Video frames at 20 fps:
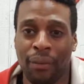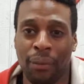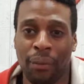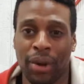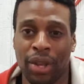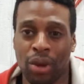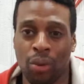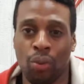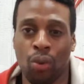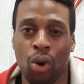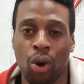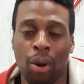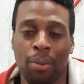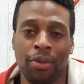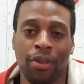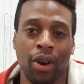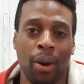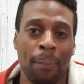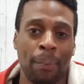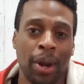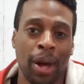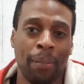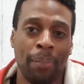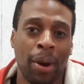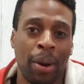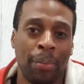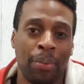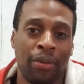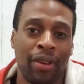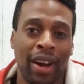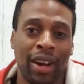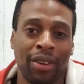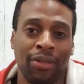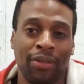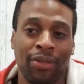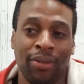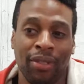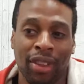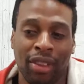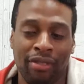When you're warm, you've got blood pumping
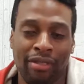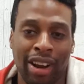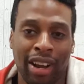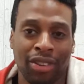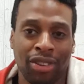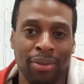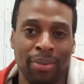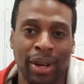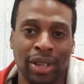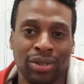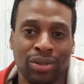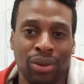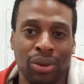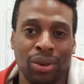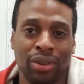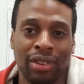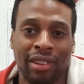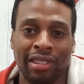around your muscles.